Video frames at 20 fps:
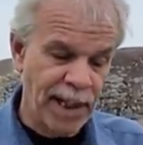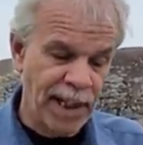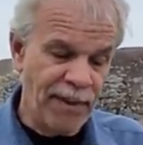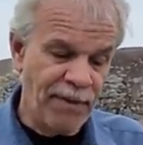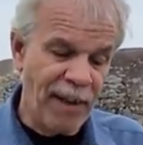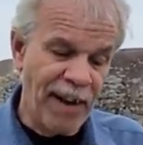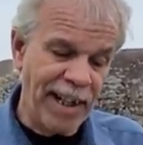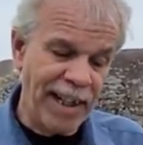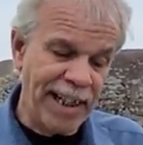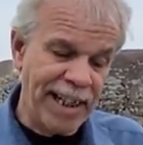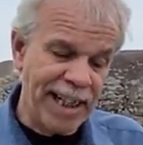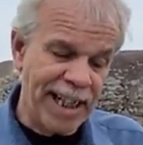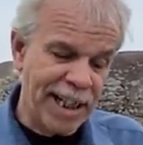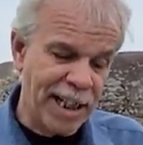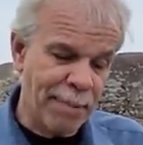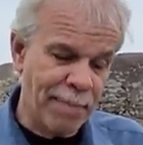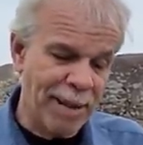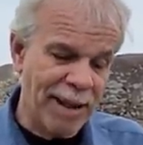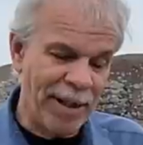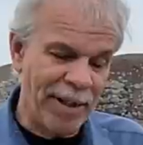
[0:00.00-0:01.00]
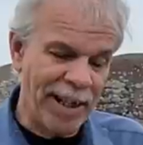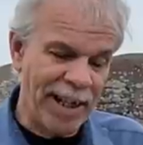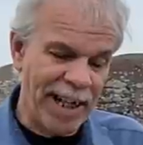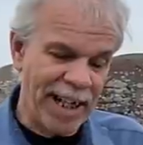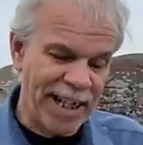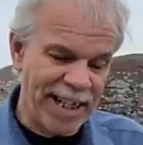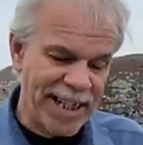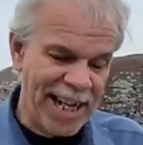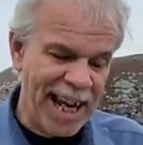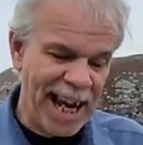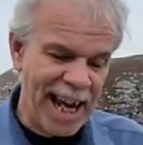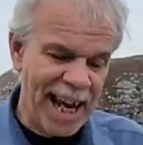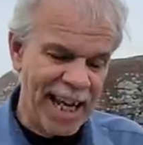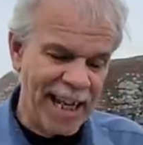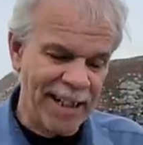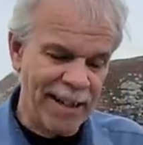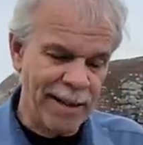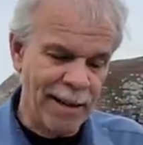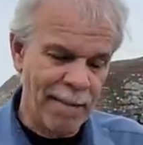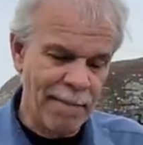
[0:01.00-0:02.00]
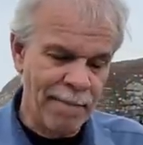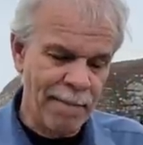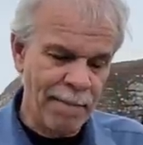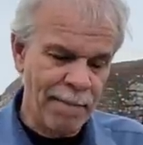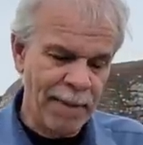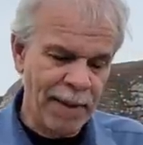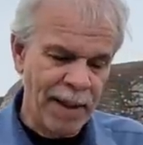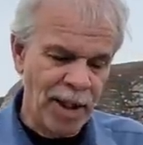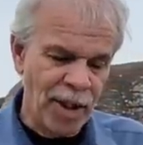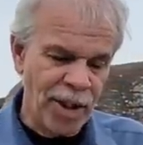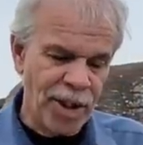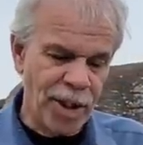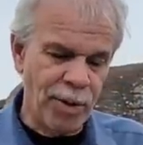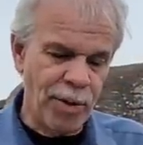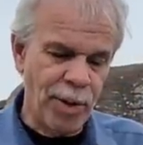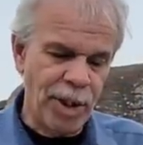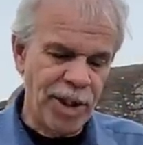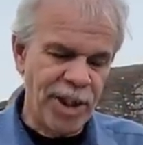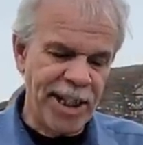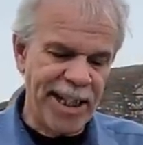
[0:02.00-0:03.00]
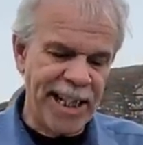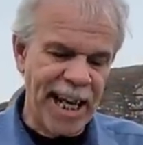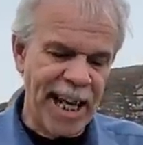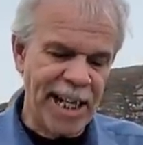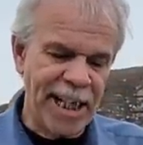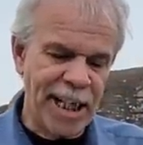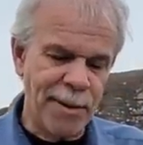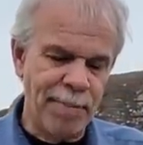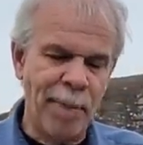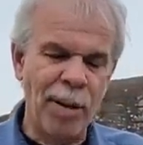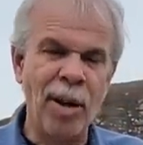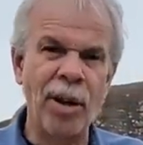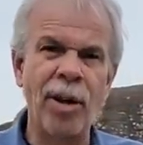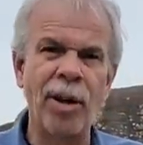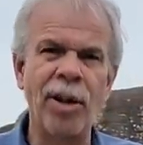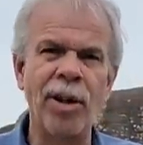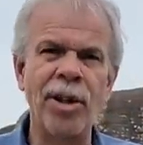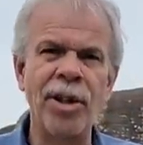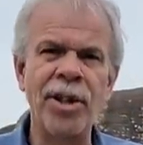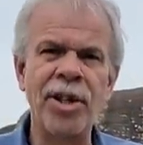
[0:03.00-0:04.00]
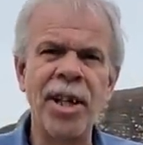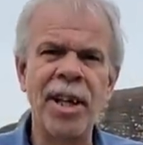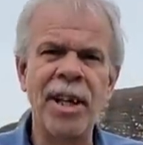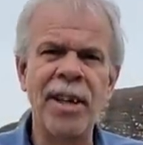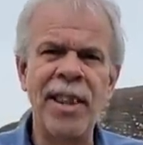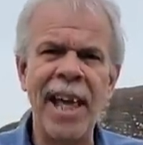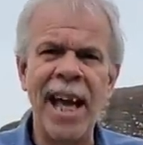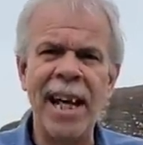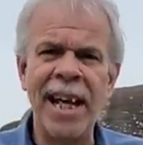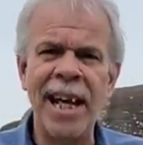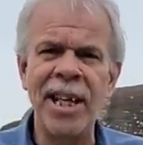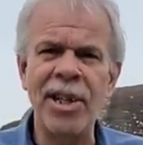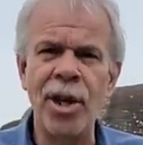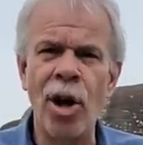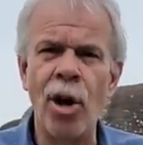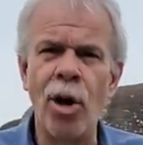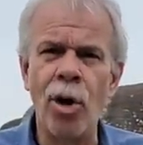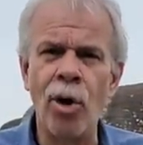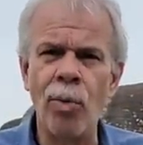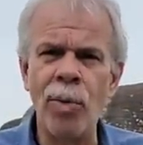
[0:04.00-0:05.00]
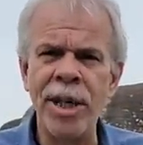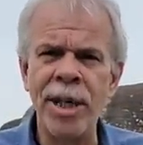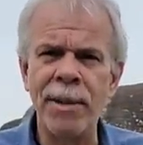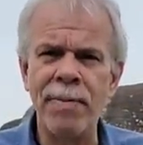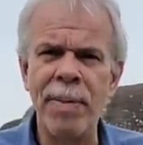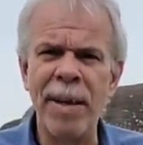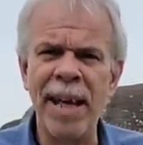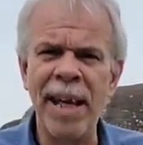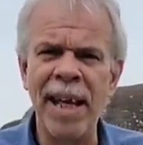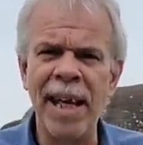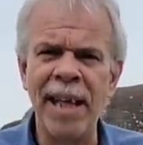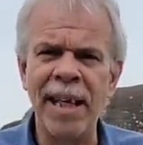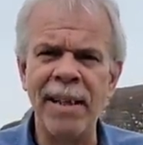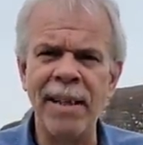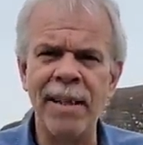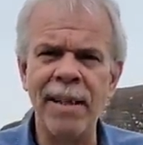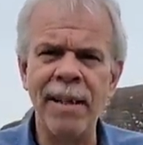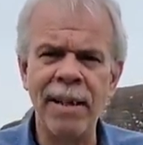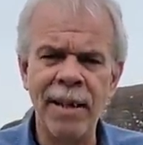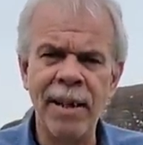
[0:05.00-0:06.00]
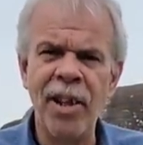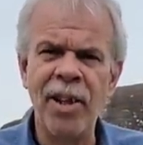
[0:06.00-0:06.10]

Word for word: He finally disappeared in his den. So to Gettysburgers, that has always been